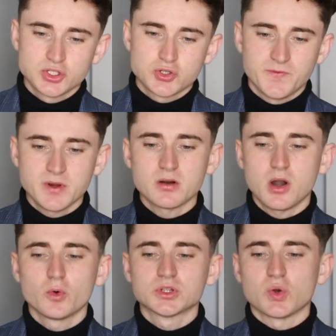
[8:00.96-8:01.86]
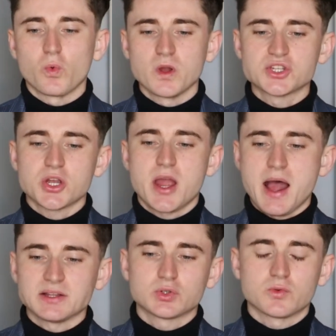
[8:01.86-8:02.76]
to figure out which
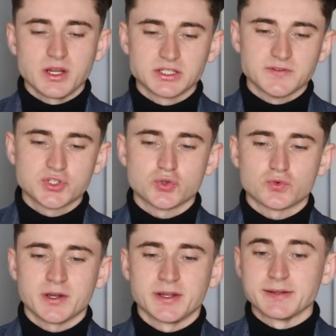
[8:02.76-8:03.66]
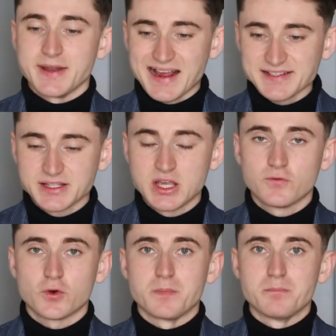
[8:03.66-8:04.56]
ad creatives to run next
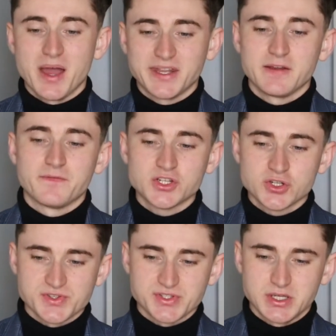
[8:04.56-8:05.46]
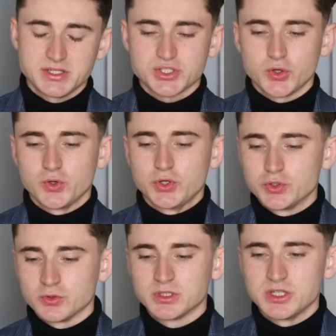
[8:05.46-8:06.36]
for better efficiency, so you
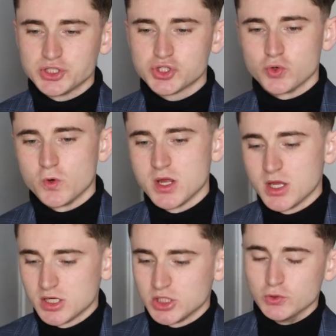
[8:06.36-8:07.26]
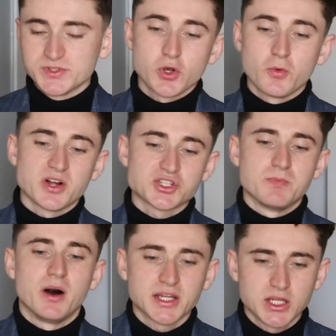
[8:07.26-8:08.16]
don't need to lose so much
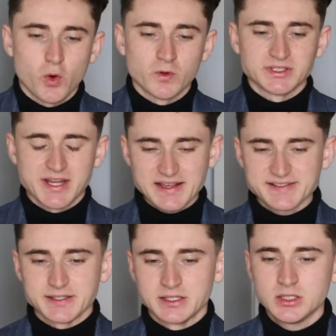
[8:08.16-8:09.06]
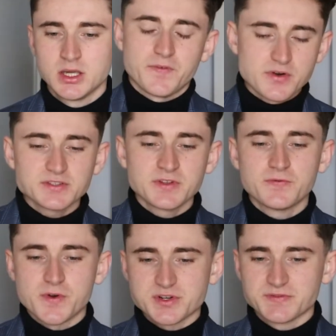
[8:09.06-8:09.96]
money on testing. First thing
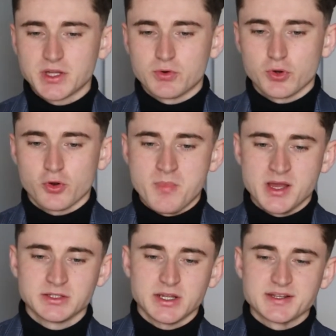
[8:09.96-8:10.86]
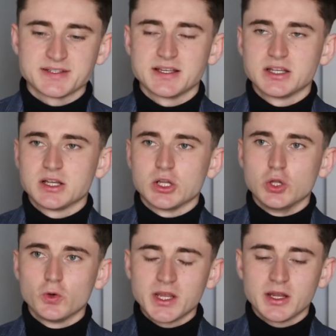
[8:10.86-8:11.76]
first that I would recommend is
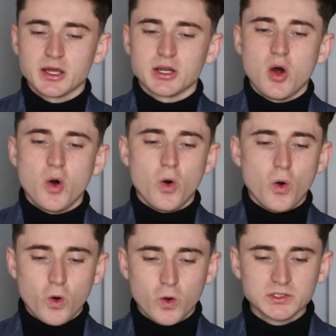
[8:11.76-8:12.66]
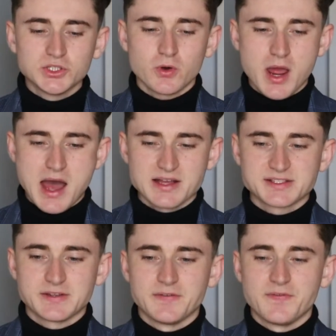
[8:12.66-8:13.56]
looking at all your
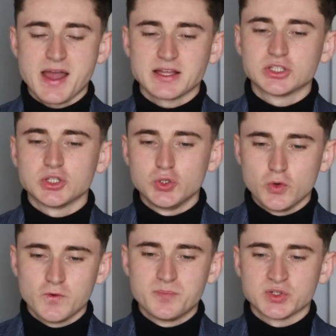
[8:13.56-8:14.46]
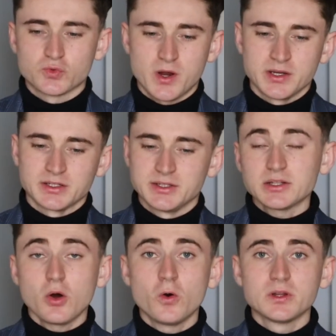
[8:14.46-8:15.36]
ads that you've been running,
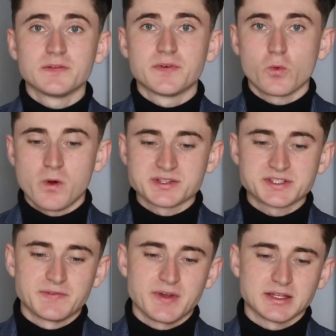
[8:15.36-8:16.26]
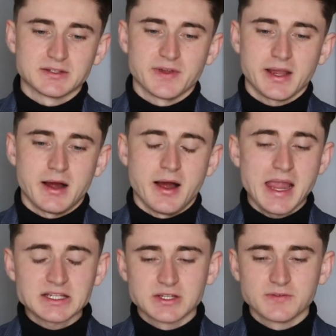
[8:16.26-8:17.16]
not only the ones that they are
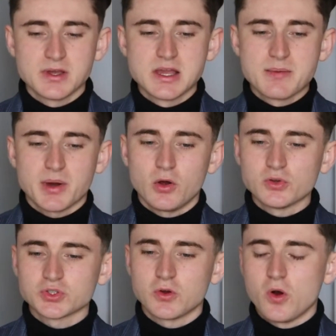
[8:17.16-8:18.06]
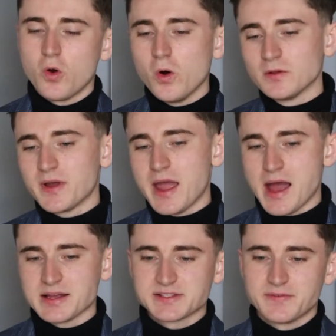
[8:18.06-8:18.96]
active, but also all the
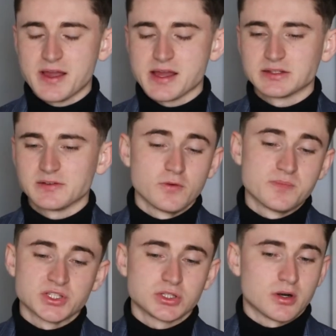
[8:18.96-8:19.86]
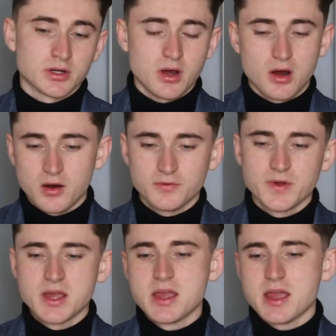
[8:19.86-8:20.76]
ads that you've been turned off.
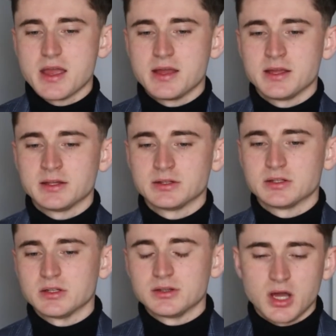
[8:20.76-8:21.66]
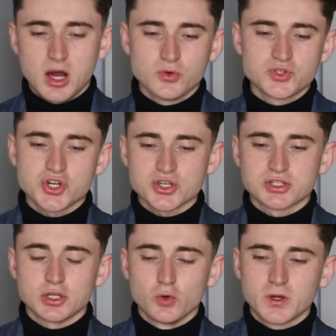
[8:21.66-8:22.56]
And now
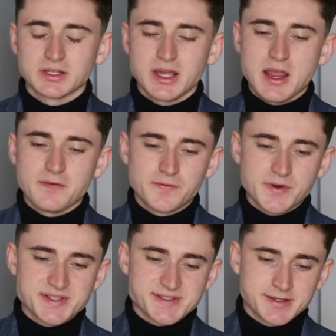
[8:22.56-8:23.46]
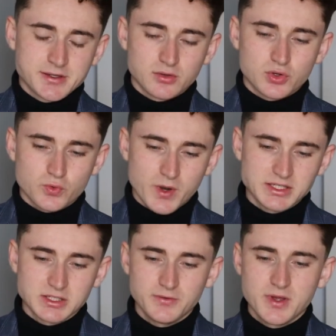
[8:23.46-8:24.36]
just look at every single
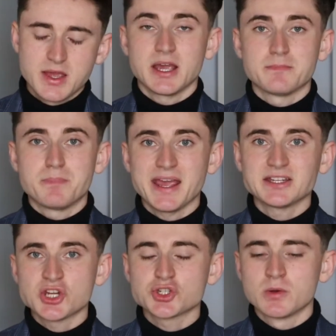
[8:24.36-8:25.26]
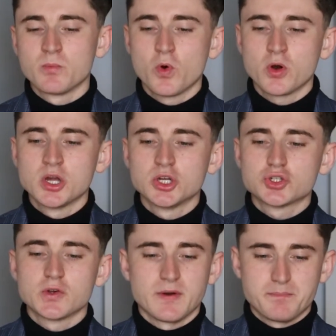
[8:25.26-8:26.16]
creative and pay attention more
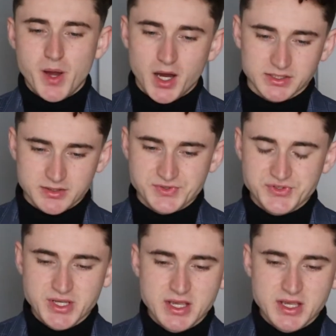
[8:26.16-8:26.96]
to the patterns.